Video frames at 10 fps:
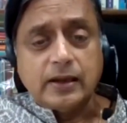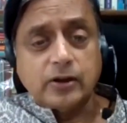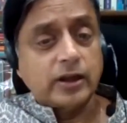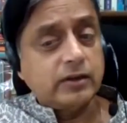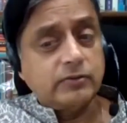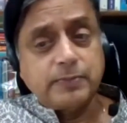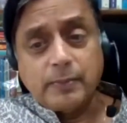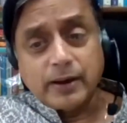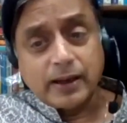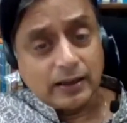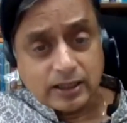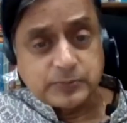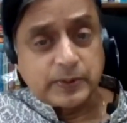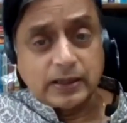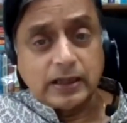Not even public health has
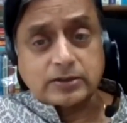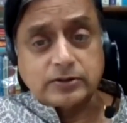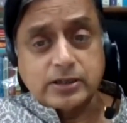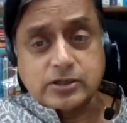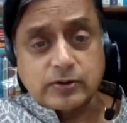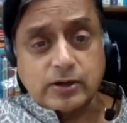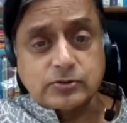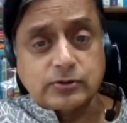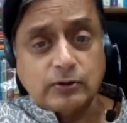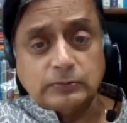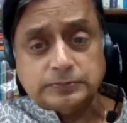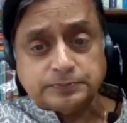been an electoral issue. As you know,